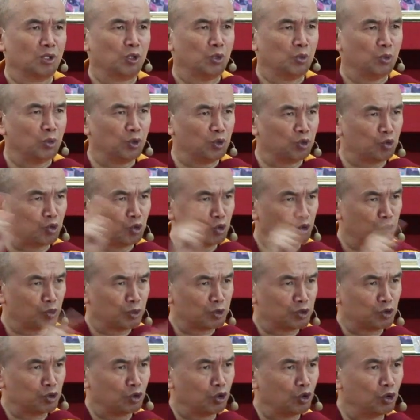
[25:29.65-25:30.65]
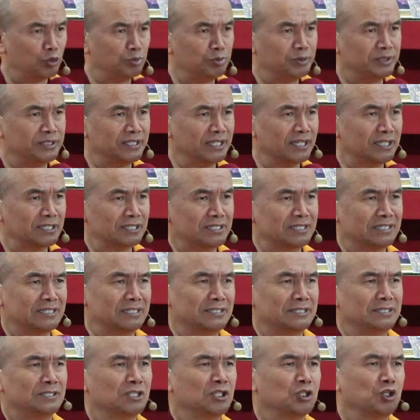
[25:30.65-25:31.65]
When you go to the object,
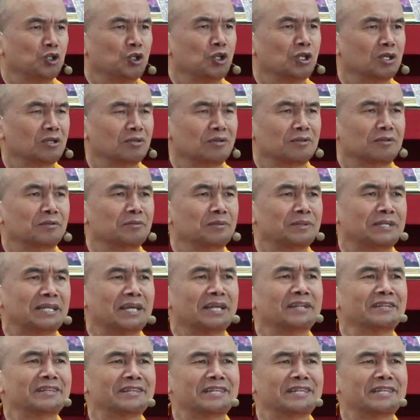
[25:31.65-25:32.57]
then